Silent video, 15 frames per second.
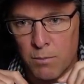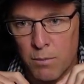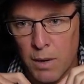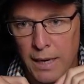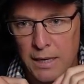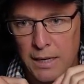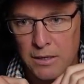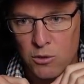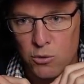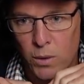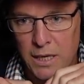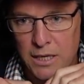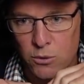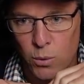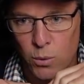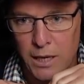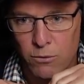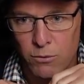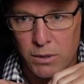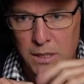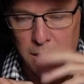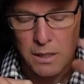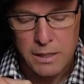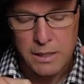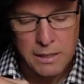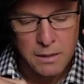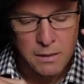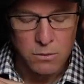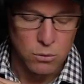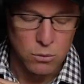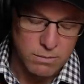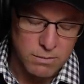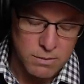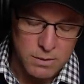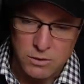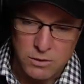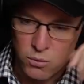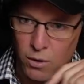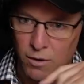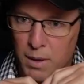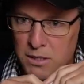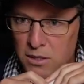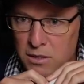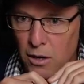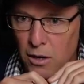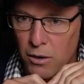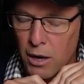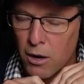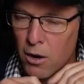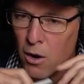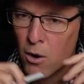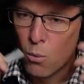back in 2020 recently, or 12 months or so ago. Yeah.